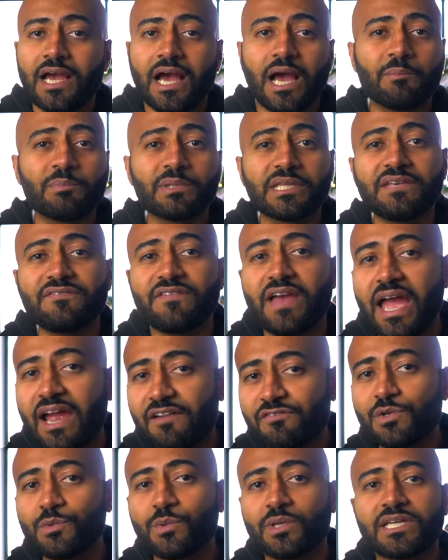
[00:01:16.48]
I believe
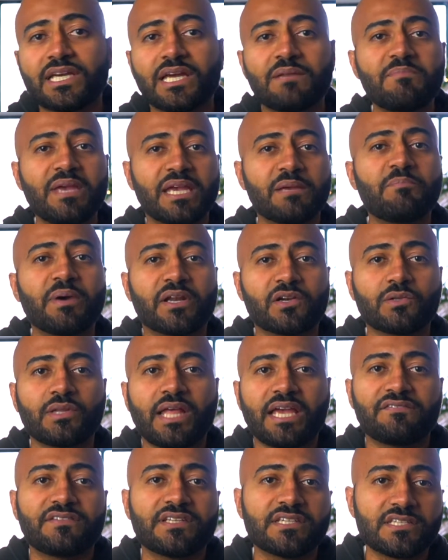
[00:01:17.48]
everyone can make better
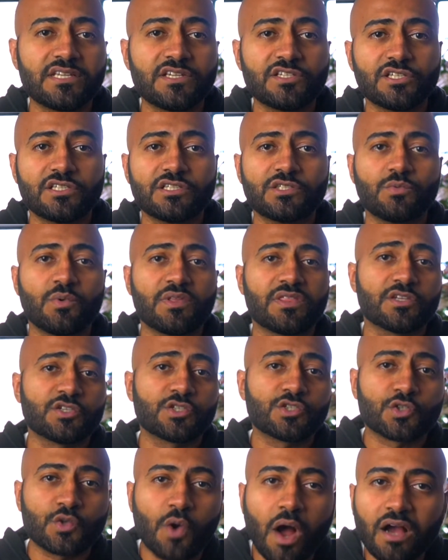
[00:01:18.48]
life decisions with a
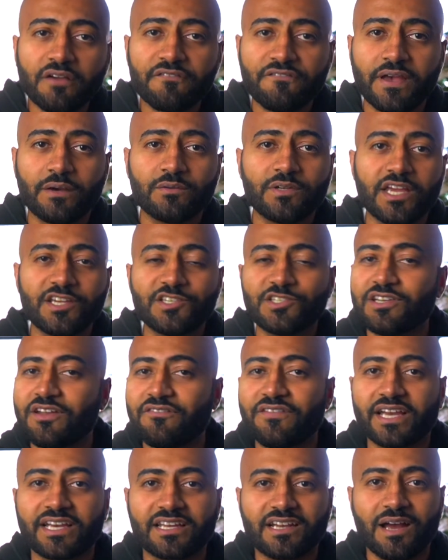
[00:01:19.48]
strong foundation
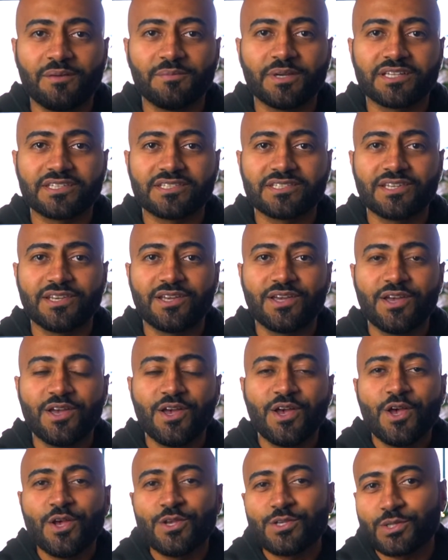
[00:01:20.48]
of economics.
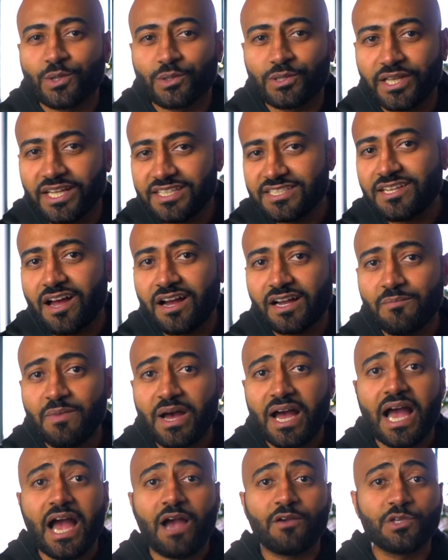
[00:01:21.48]
So let's talk
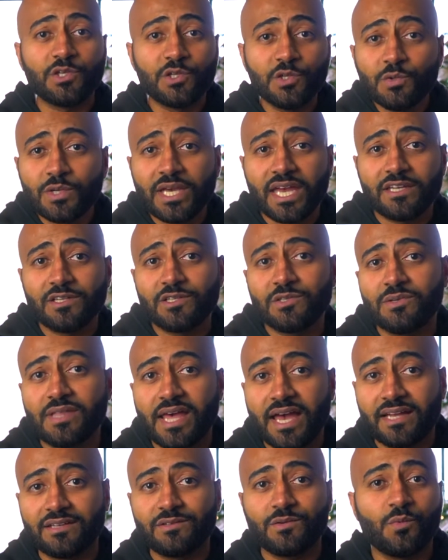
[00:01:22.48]
about how you can do
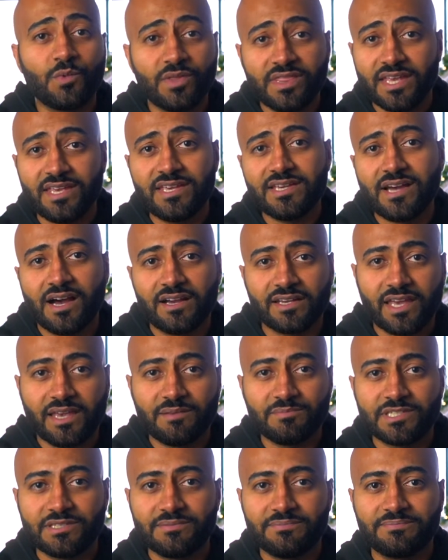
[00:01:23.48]
that with the Econ
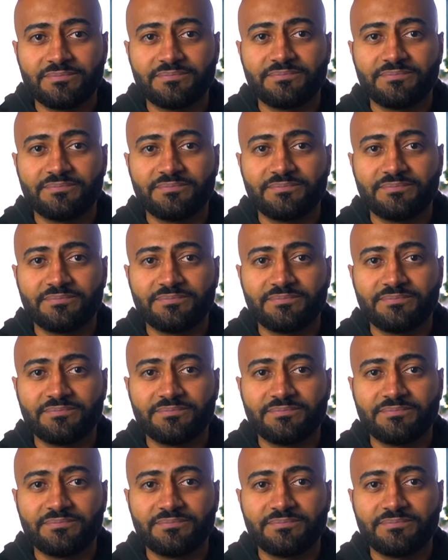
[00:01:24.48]
Games.